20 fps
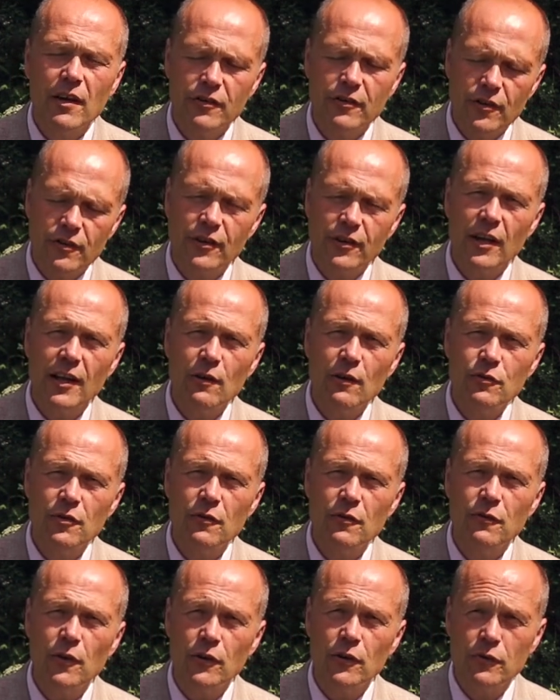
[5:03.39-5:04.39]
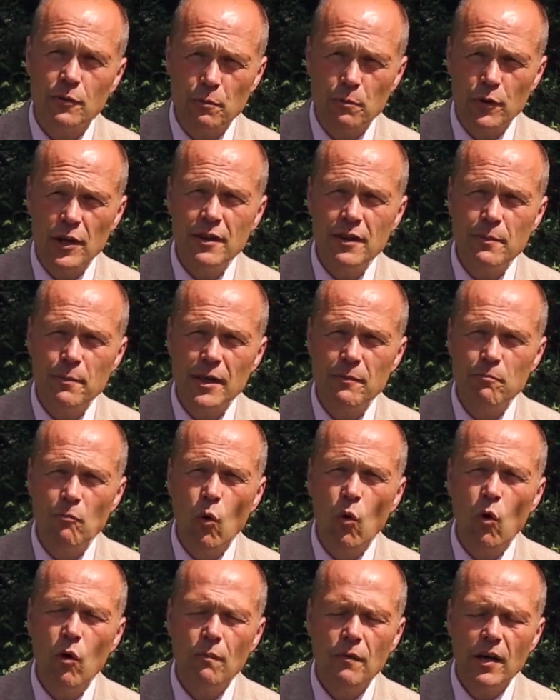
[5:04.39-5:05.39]
just allows your foot to breathe a bit
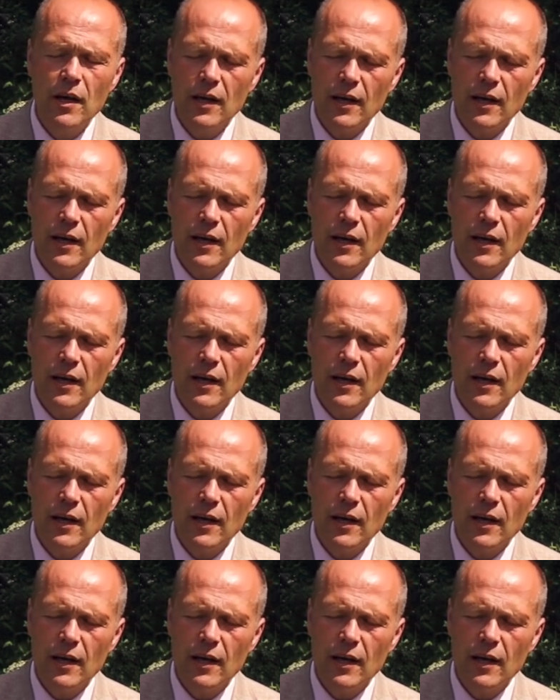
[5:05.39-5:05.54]
more